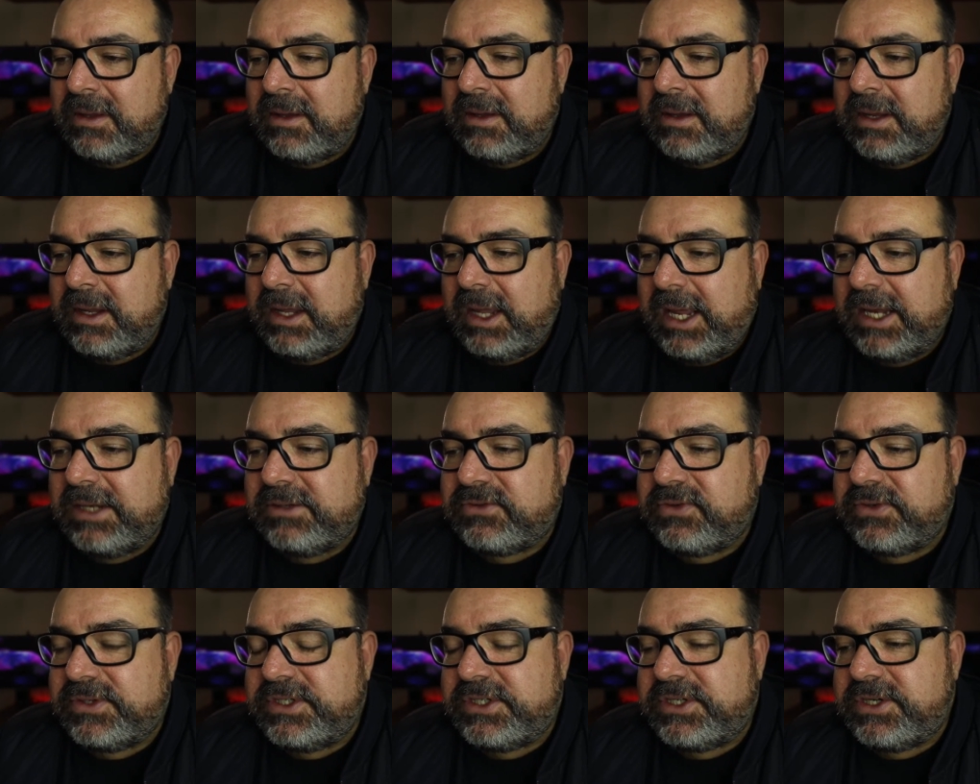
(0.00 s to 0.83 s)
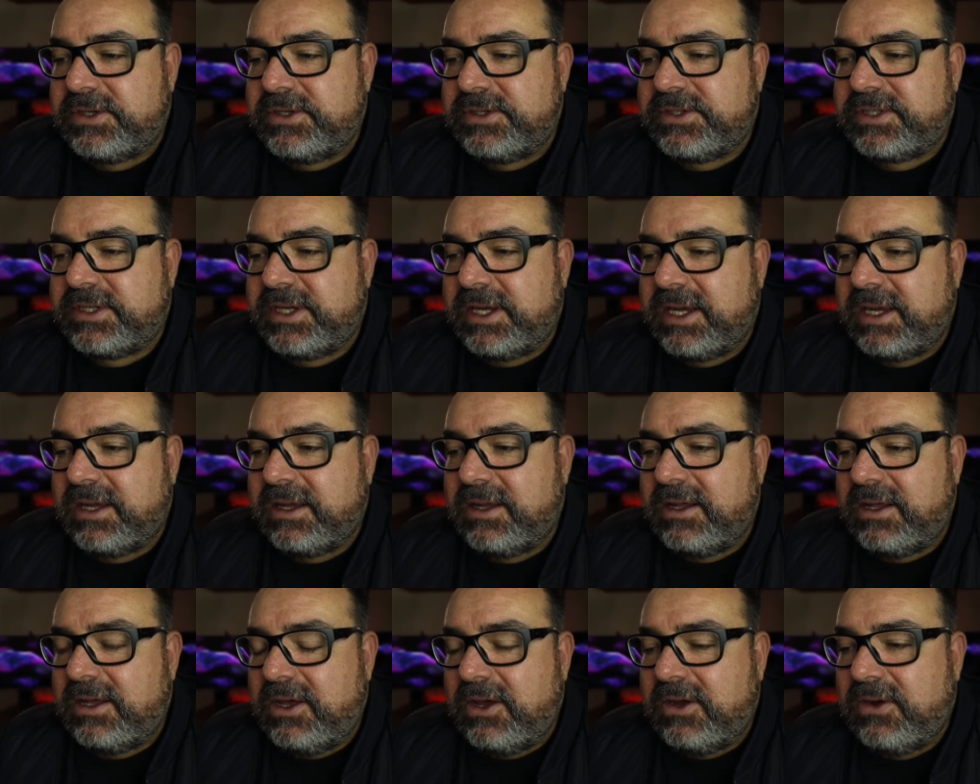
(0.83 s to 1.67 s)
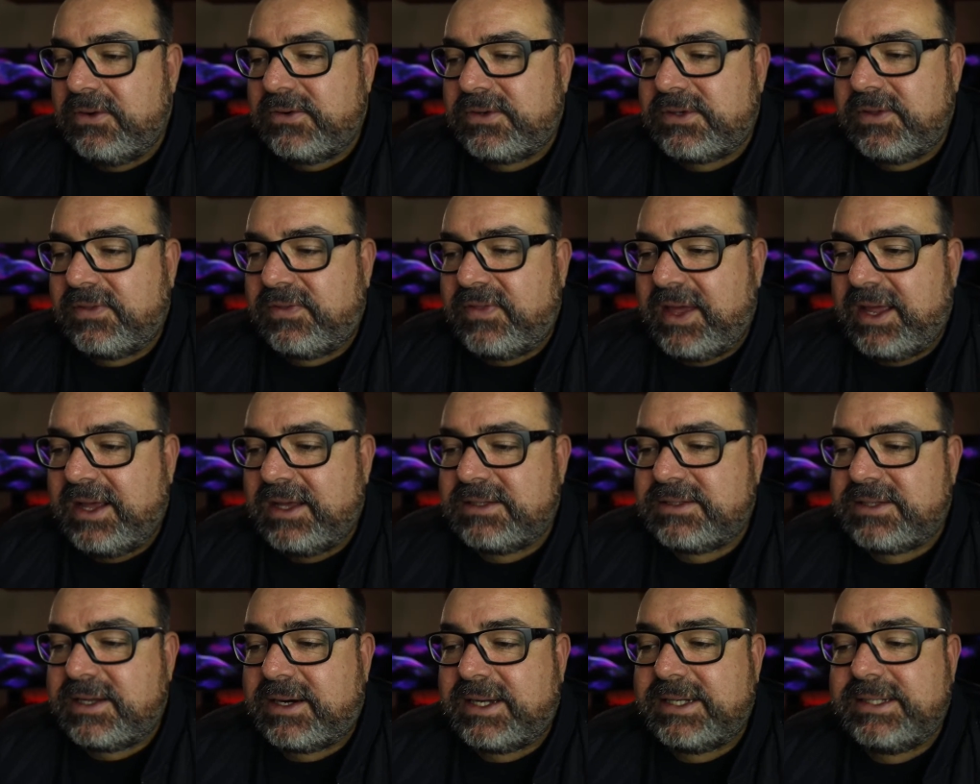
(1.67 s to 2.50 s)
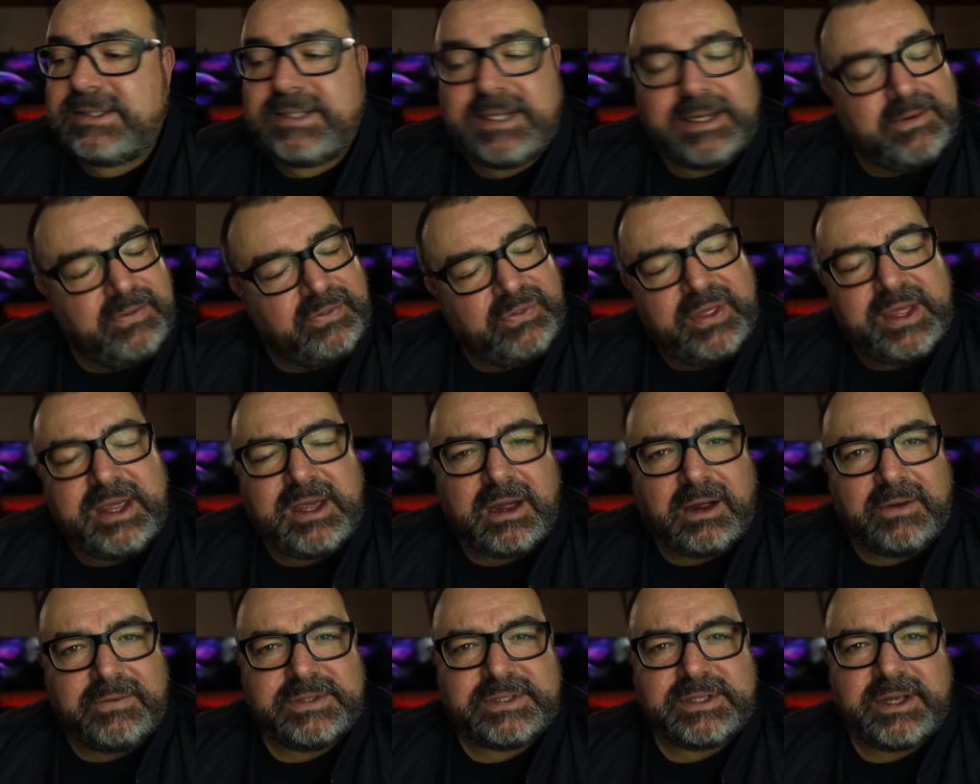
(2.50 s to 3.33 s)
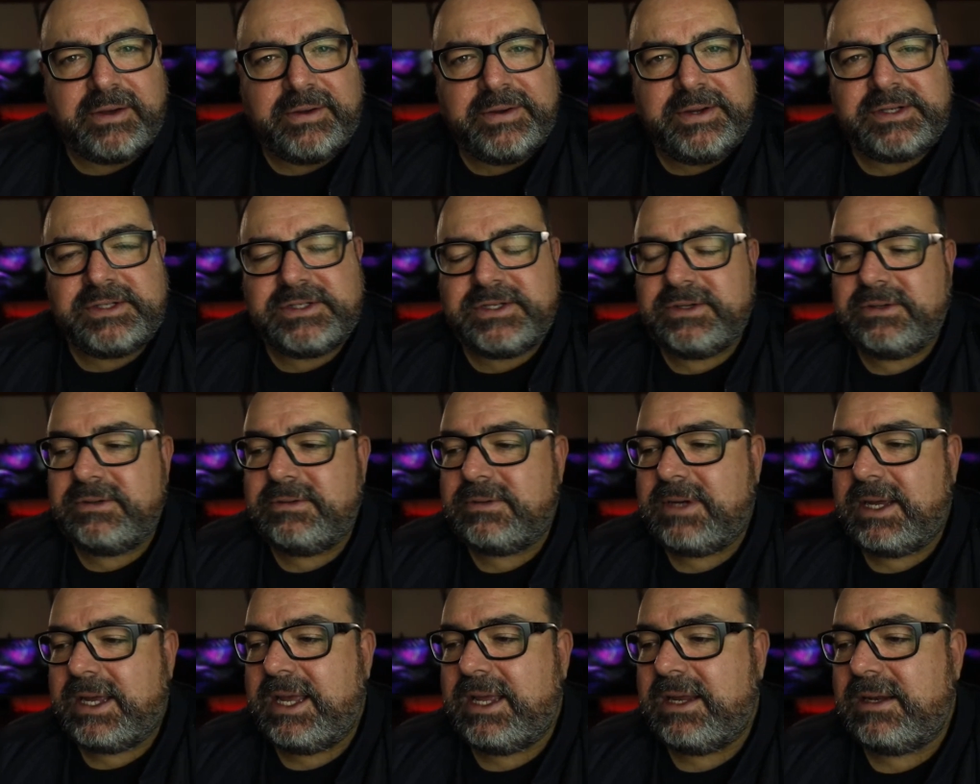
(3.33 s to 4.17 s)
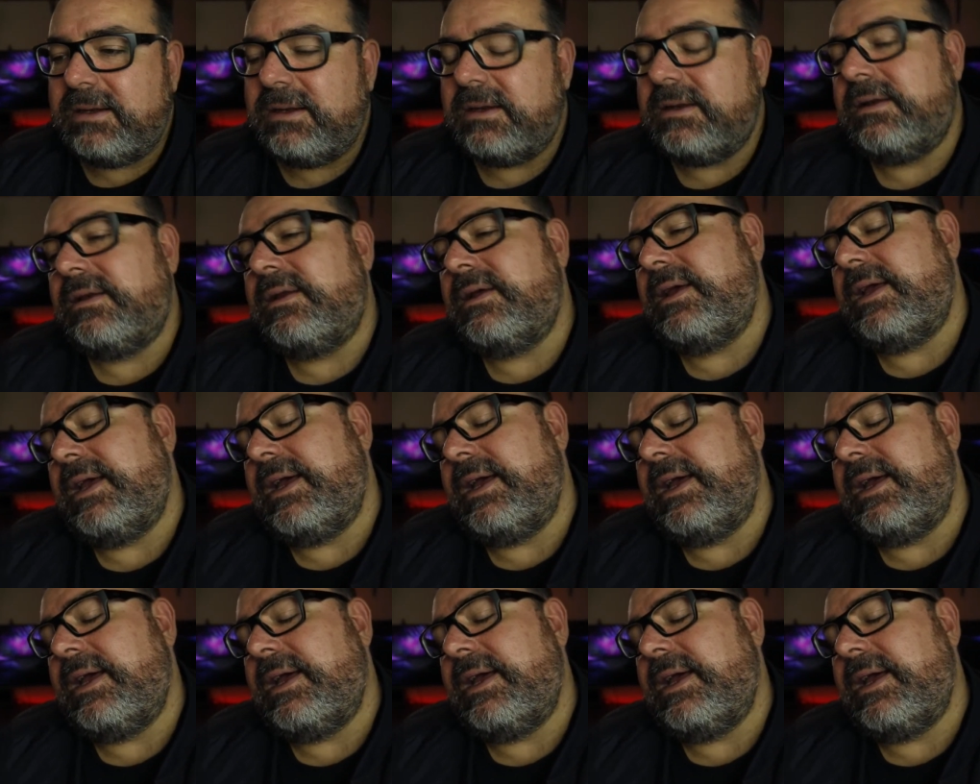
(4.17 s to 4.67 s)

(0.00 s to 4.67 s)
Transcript: introducing you to things that I didn't think I was going to in